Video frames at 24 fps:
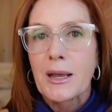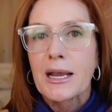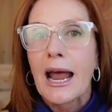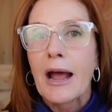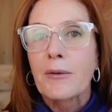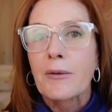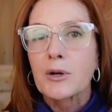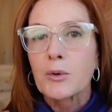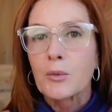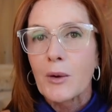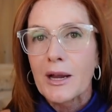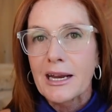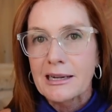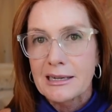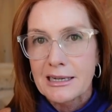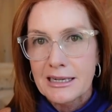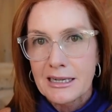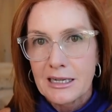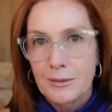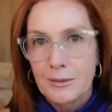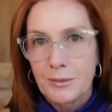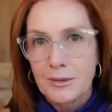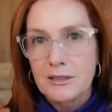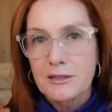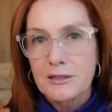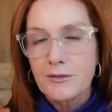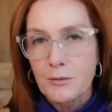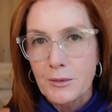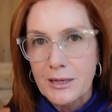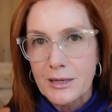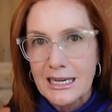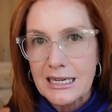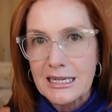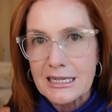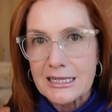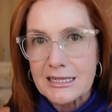and I would wait a couple of
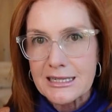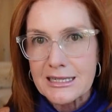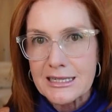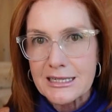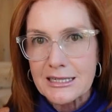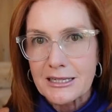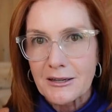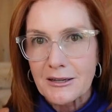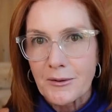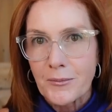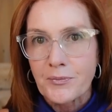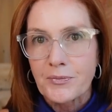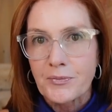weeks,